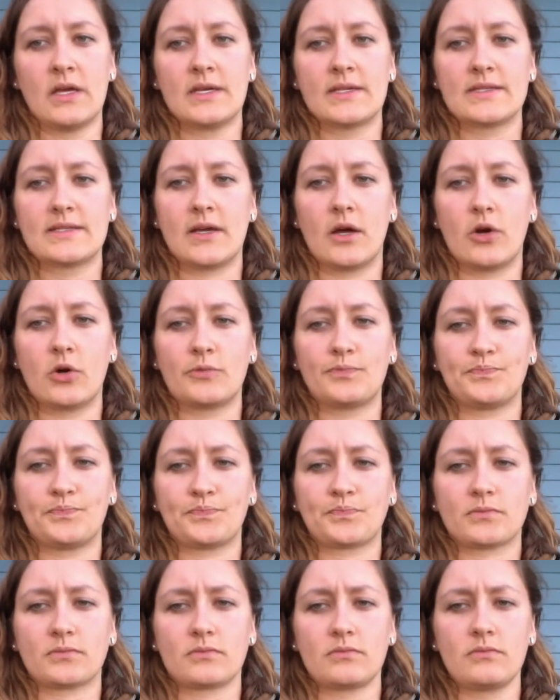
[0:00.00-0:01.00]
So
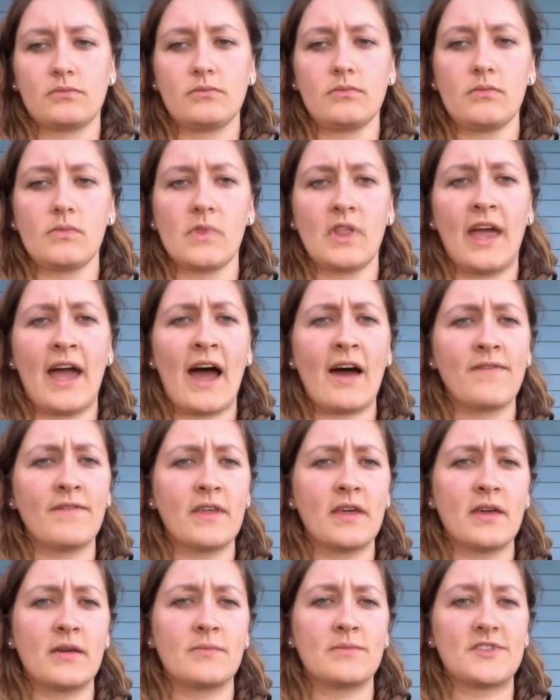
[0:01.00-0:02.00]
have
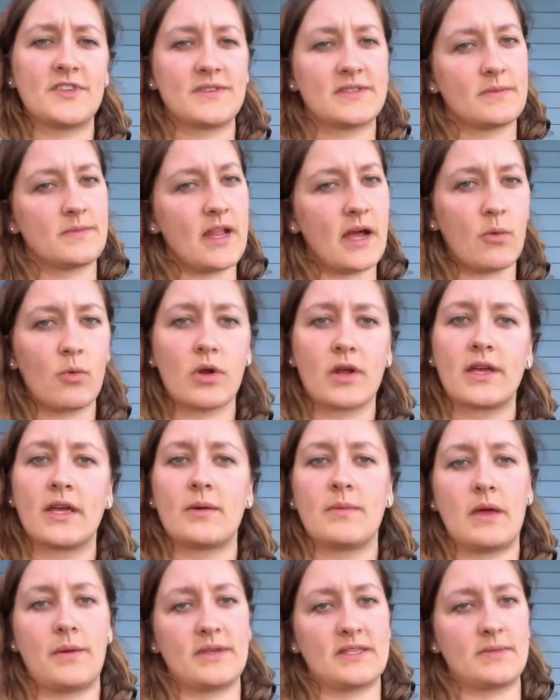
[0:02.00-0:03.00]
them do some
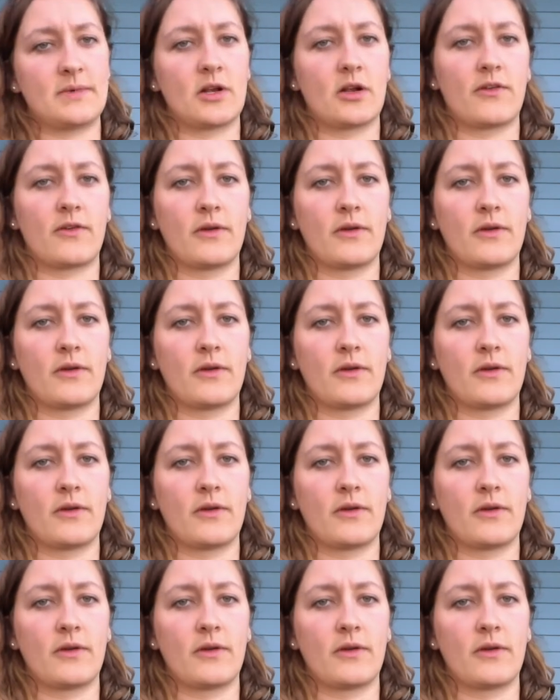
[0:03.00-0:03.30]
networking, maybe some